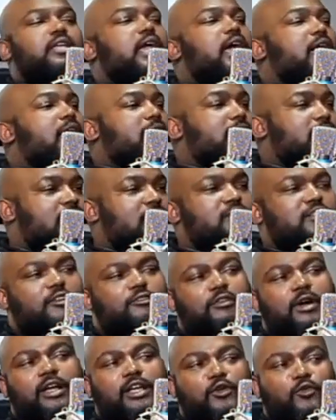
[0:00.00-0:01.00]
Yeah, that's the
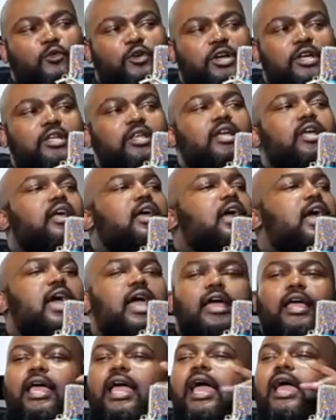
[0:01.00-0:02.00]
fucking word.
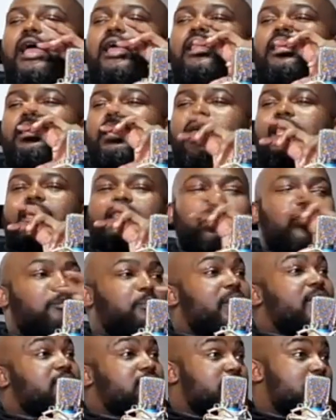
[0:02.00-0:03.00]
Than
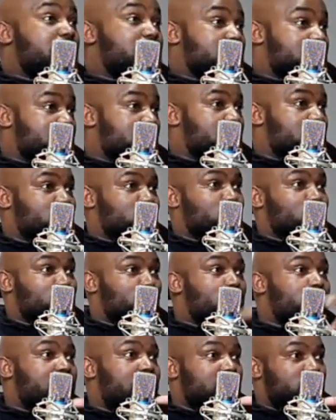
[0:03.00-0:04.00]
presidents to
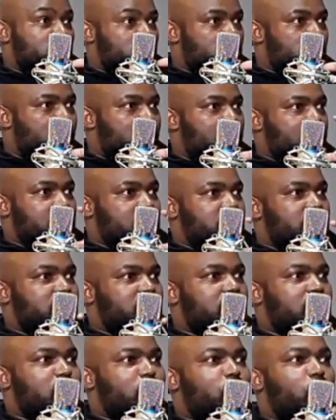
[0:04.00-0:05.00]
show that duality.
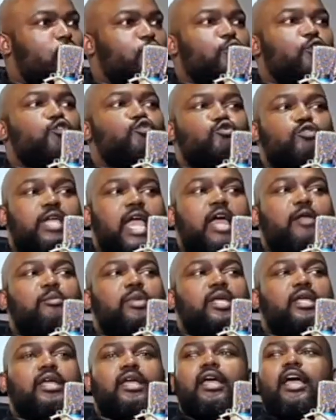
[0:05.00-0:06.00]
Or you can
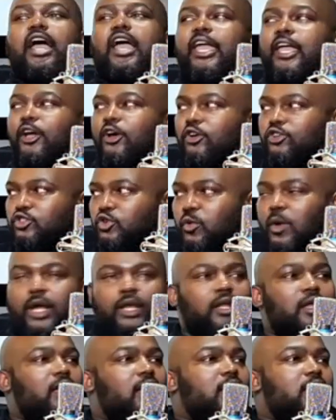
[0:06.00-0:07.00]
be a hero to
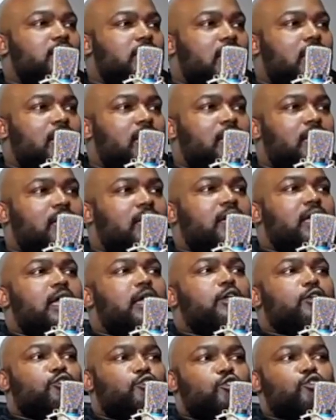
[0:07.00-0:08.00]
one.
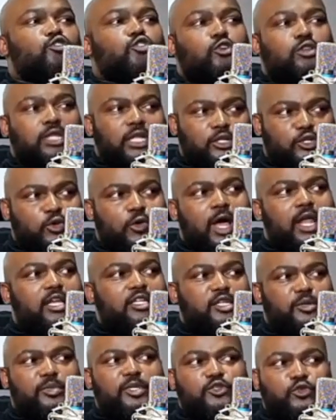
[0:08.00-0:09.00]
To show the
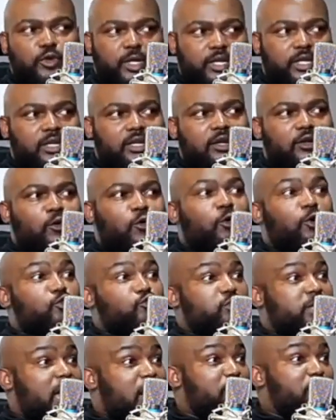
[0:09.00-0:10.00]
duality between, or
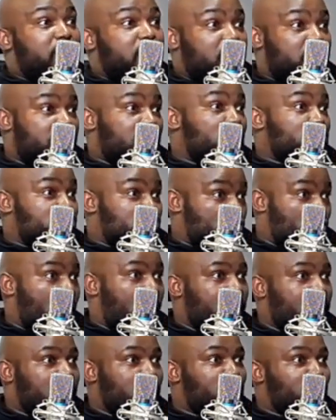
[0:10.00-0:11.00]
you can be a hero to
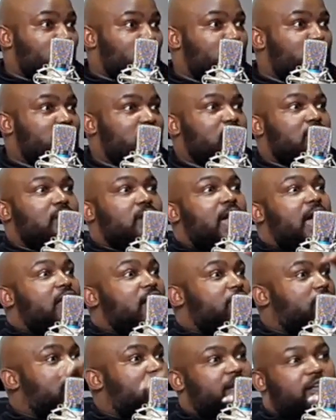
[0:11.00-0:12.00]
one group
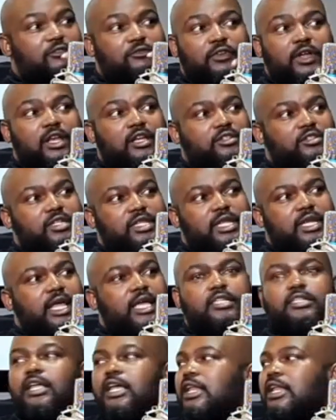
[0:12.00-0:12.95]
and a fucking villain to the next.